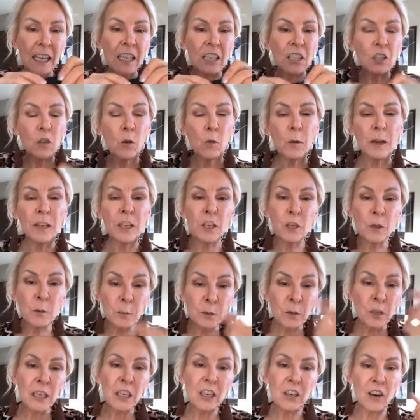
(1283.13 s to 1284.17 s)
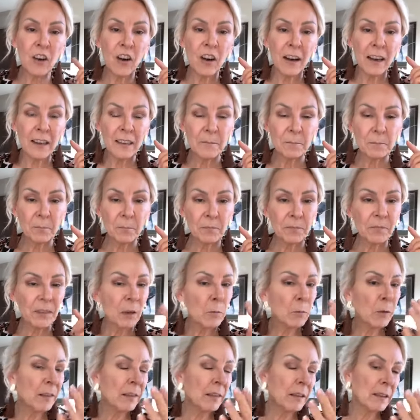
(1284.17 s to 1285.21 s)
So when you put it on
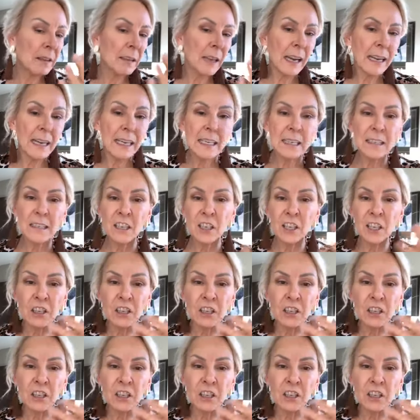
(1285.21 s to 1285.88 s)
with the light,